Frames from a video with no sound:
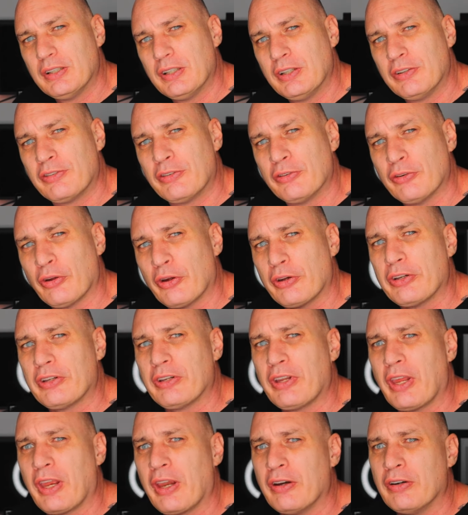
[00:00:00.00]
It's not
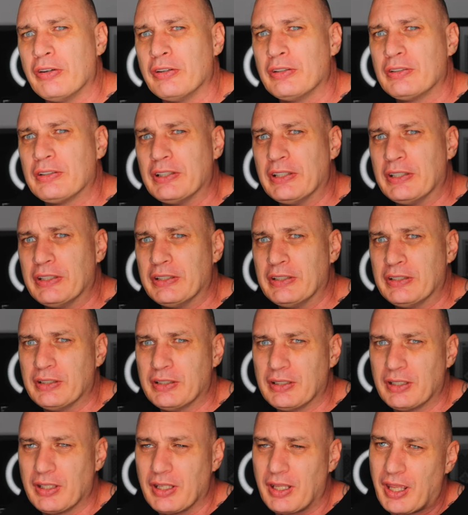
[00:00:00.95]

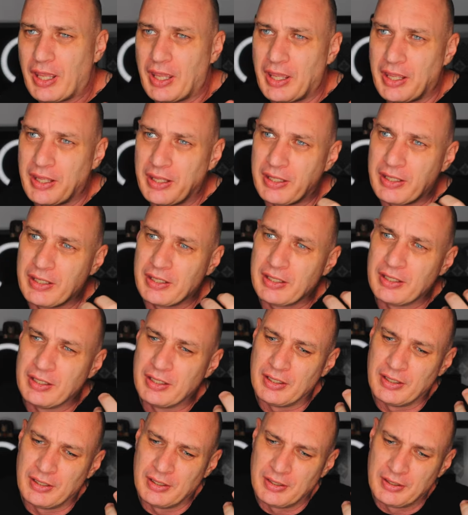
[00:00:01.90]
inherently a,
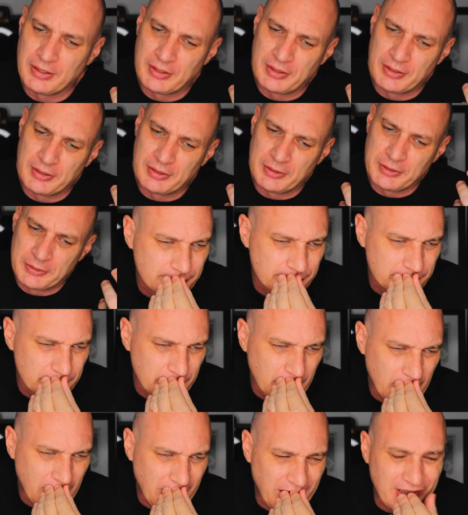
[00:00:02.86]

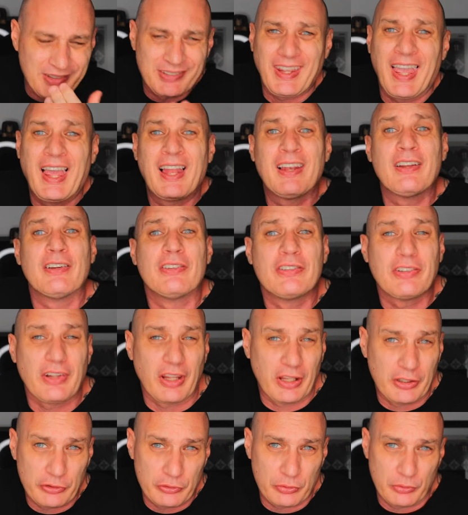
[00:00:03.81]
a talent
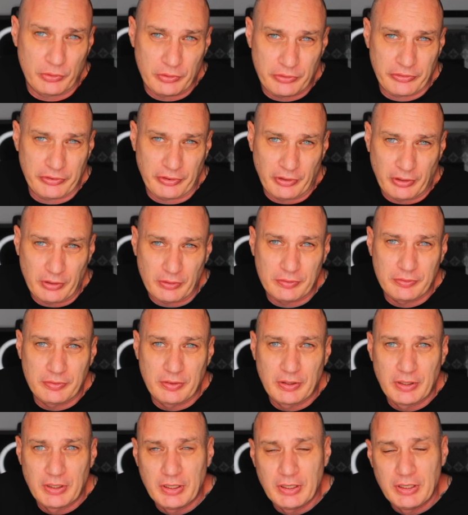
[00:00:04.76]
unto
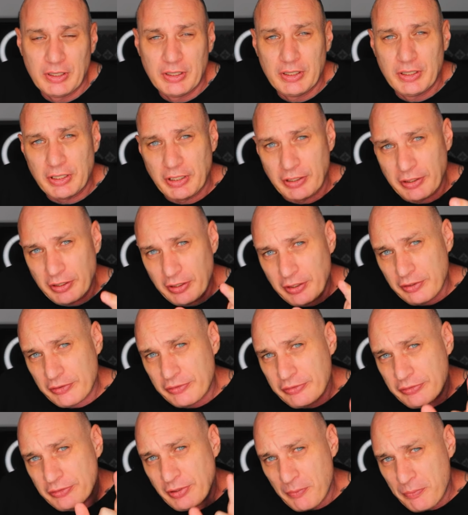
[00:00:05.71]
itself. It
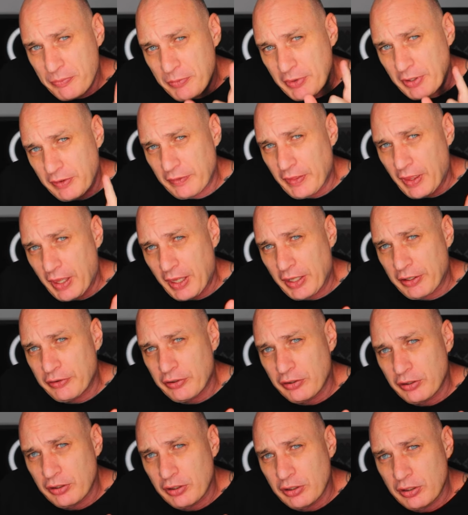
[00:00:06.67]
is something that
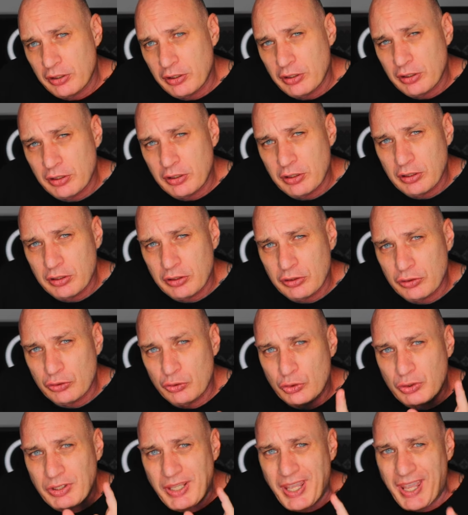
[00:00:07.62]

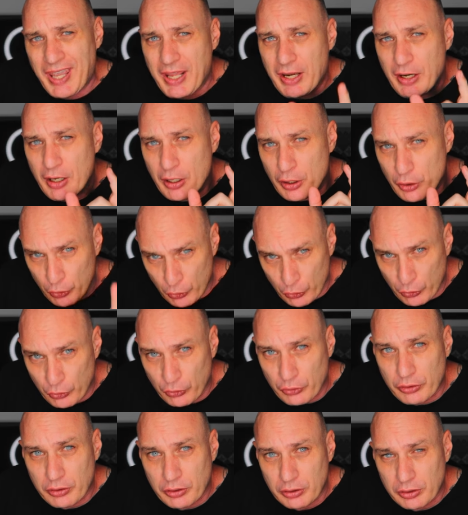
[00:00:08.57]
you can
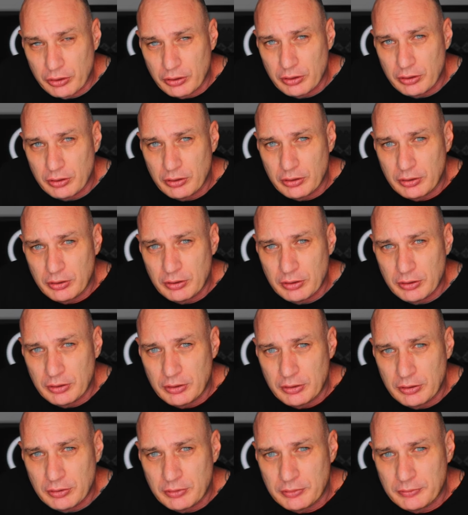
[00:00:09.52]
learn,
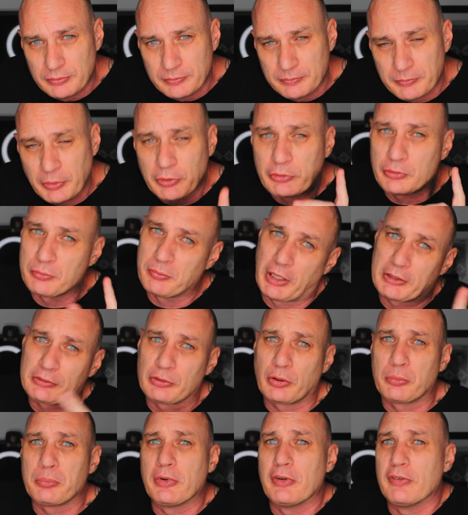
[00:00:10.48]
but you might
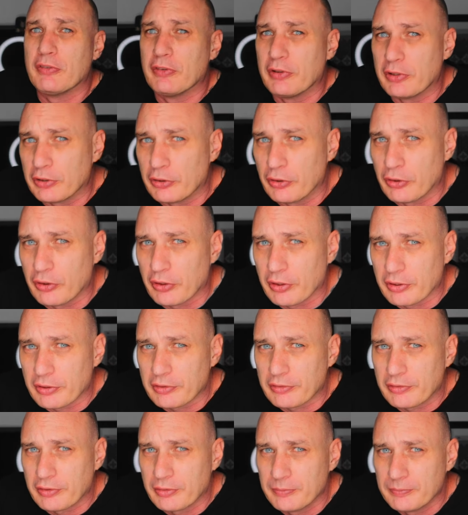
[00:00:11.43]
not be very good at
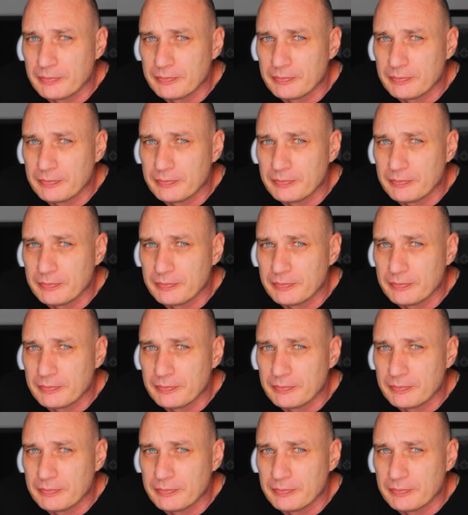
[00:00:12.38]
it.